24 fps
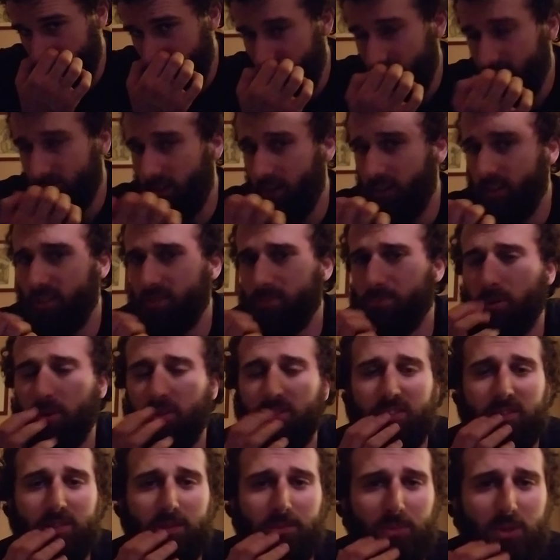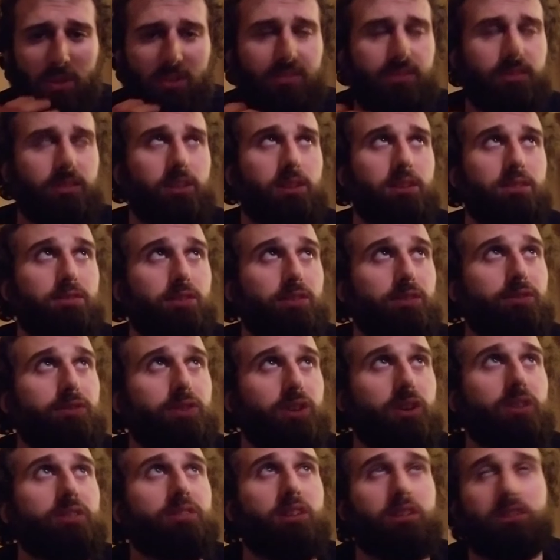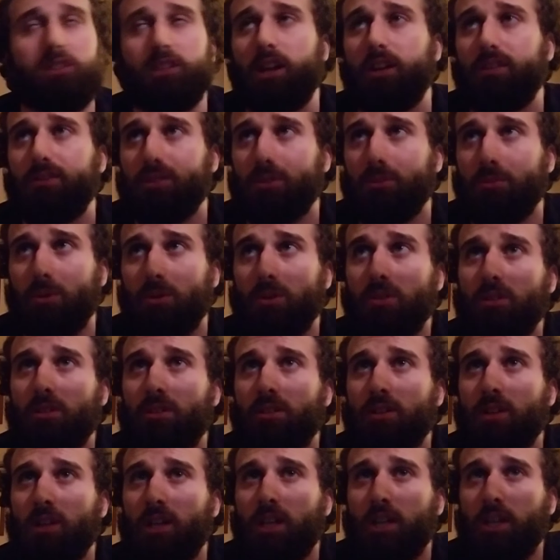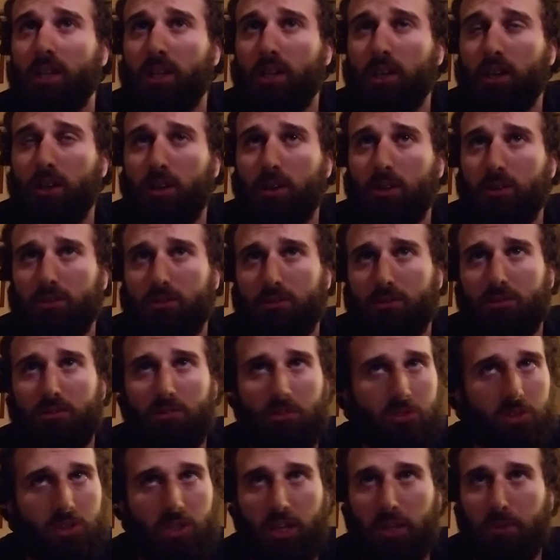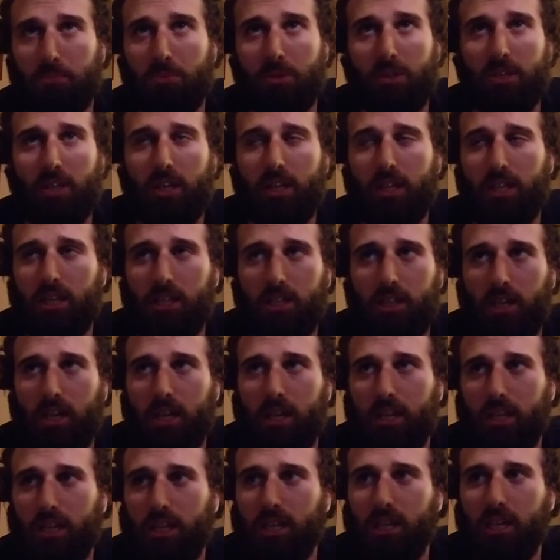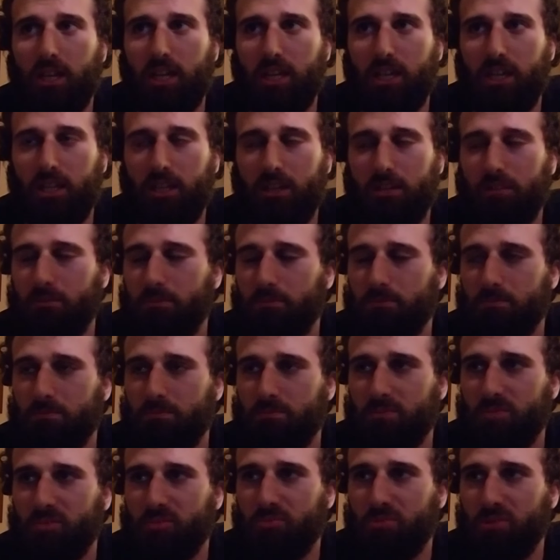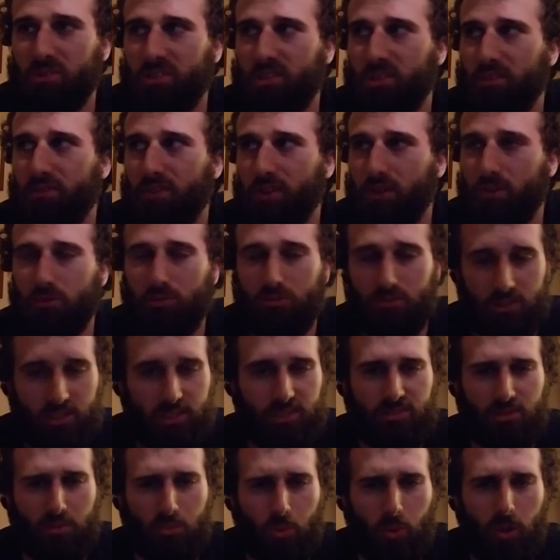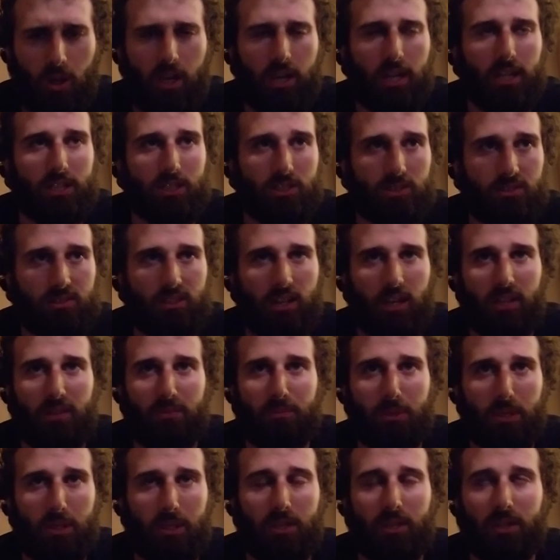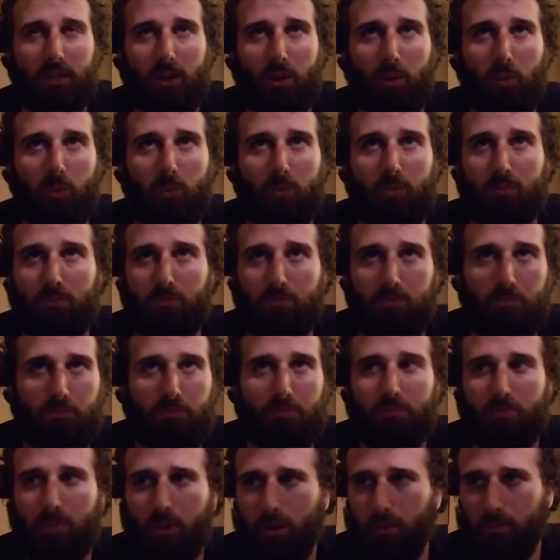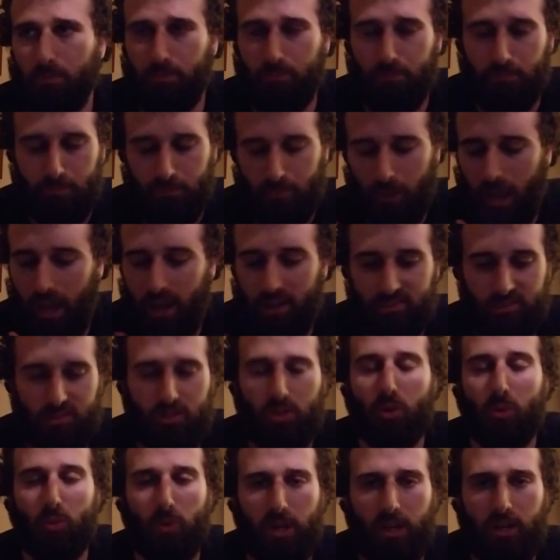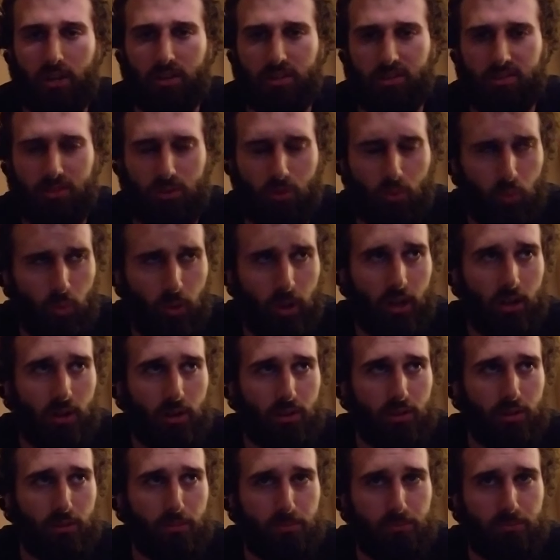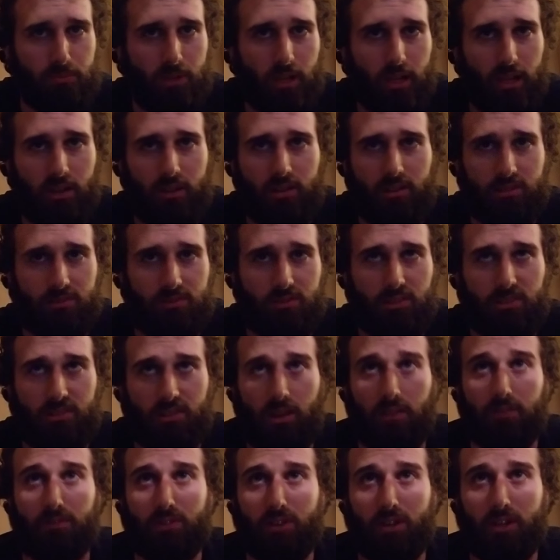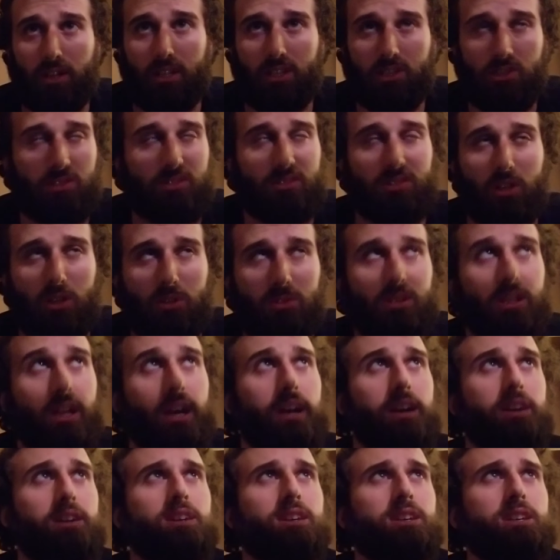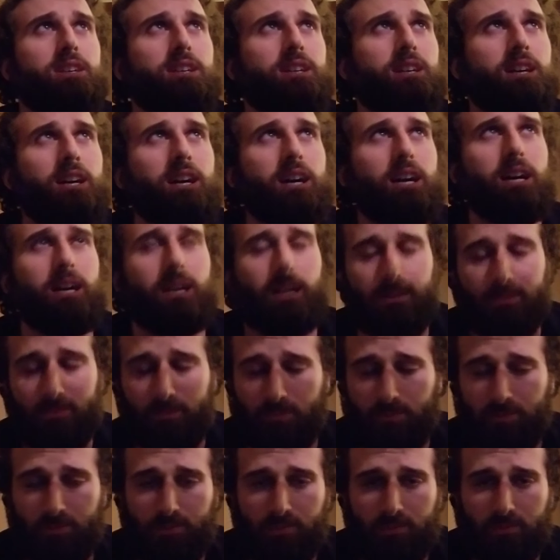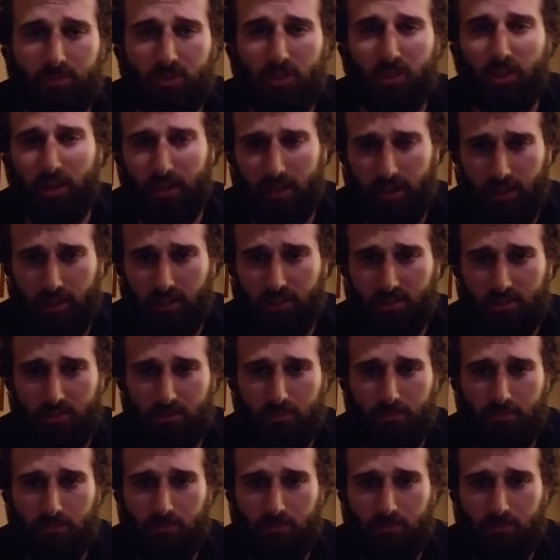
it varies person to person. If it feels uncomfortable, don't try to put any specific reason why. Just kind of kind of pass your awareness to where are the areas of discomfort, and just note that. So the next